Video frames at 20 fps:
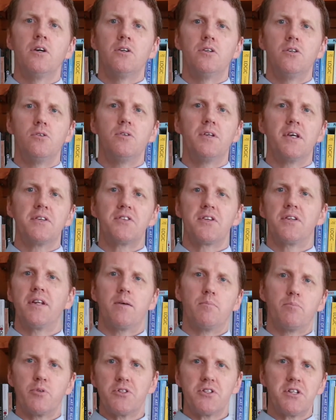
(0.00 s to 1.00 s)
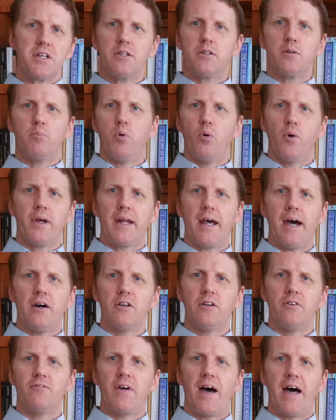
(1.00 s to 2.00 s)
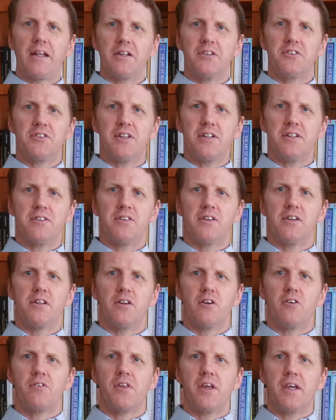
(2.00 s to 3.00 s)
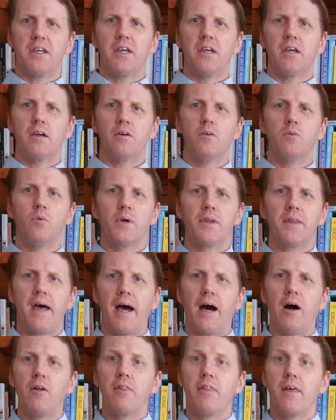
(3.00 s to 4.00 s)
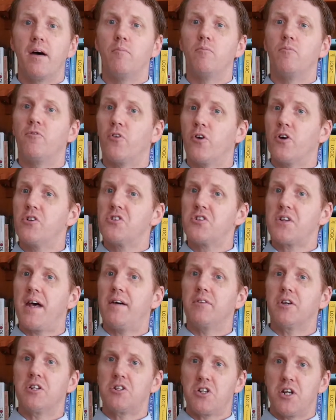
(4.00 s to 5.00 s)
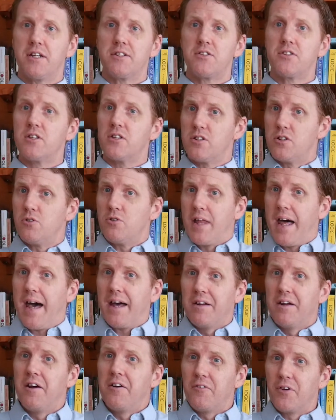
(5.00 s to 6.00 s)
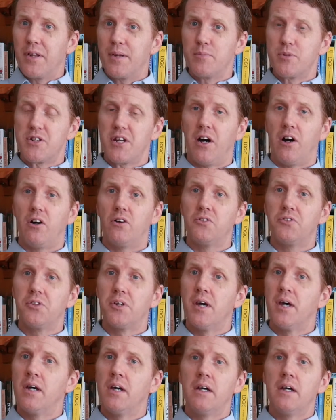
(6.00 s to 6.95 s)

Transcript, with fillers: do this and then proceed to point out the fallacies in their thinking without them first having a chance to do that for themselves.